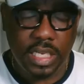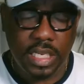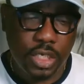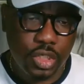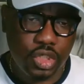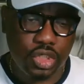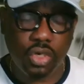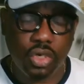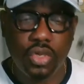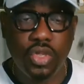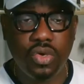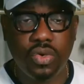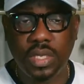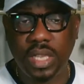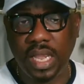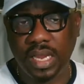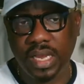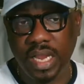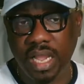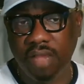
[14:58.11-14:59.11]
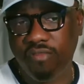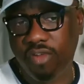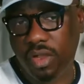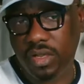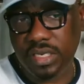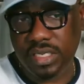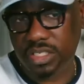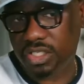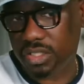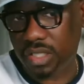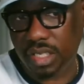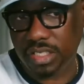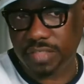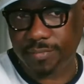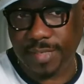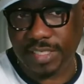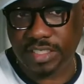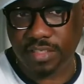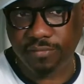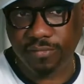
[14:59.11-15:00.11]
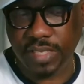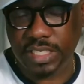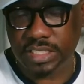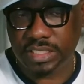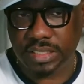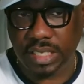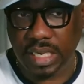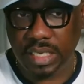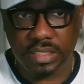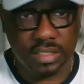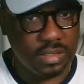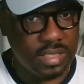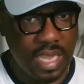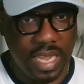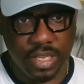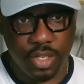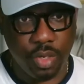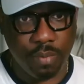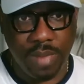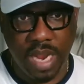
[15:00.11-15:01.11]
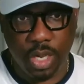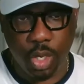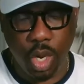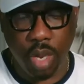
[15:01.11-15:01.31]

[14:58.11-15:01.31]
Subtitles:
So you can have all these non-specific signs and you might